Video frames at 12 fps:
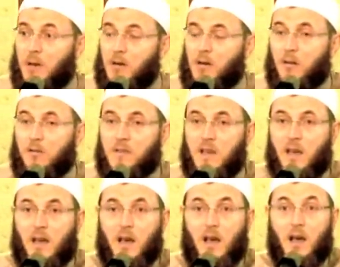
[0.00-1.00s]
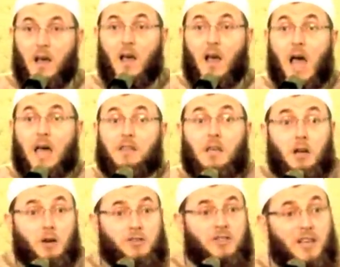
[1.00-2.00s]
and all of that. And they
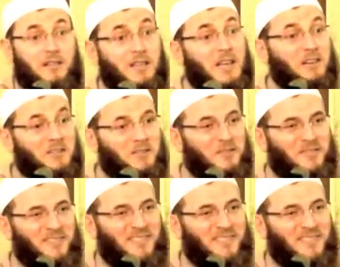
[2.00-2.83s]
lose their deen.